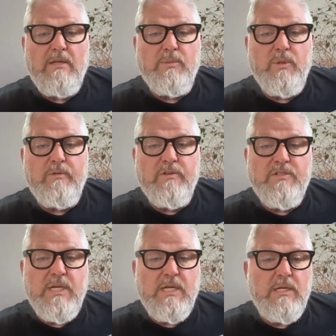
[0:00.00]
deploy
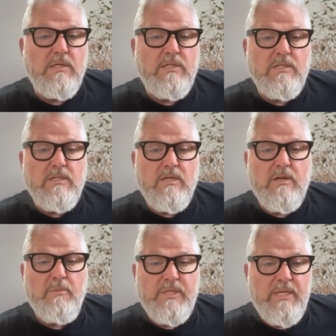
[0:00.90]
Vercel,
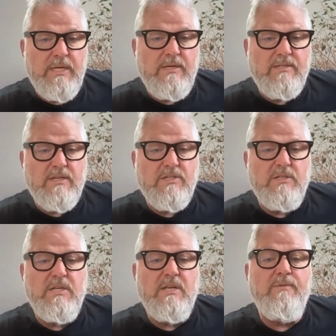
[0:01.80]
completed, session
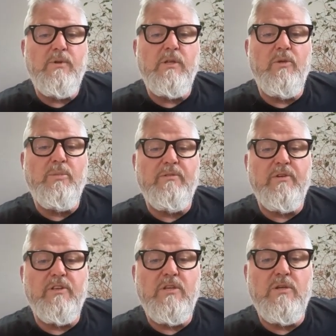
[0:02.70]
10, reload buffer
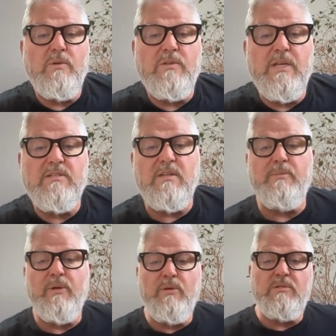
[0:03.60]
queue with next 10
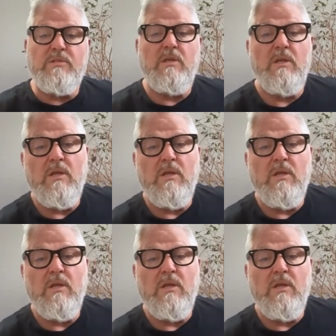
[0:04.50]
posts.